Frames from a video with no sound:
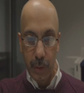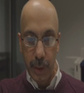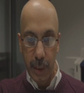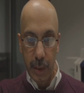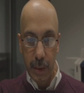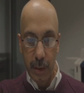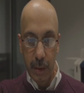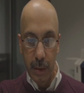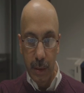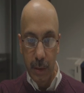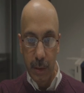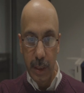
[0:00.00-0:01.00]
here
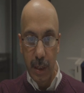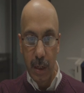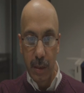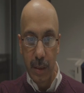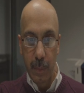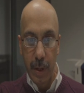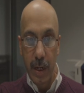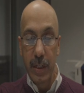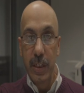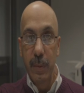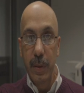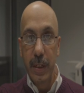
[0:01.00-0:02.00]
there are some
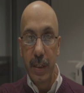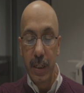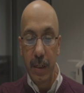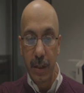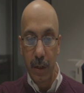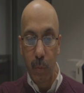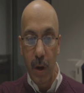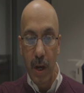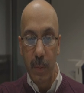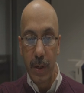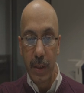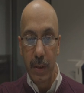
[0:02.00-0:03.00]
eligibility
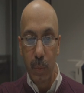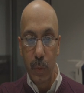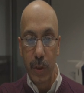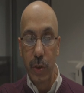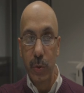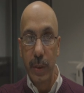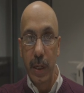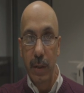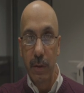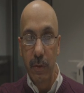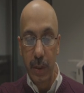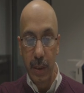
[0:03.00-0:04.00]
requirement which you
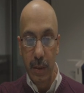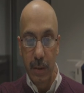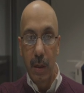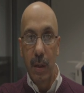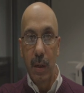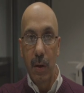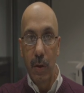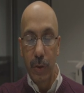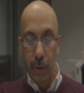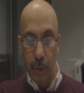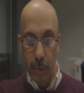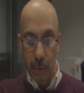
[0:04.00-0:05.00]
can read on
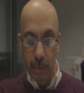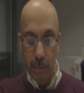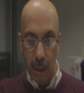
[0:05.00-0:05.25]
your own.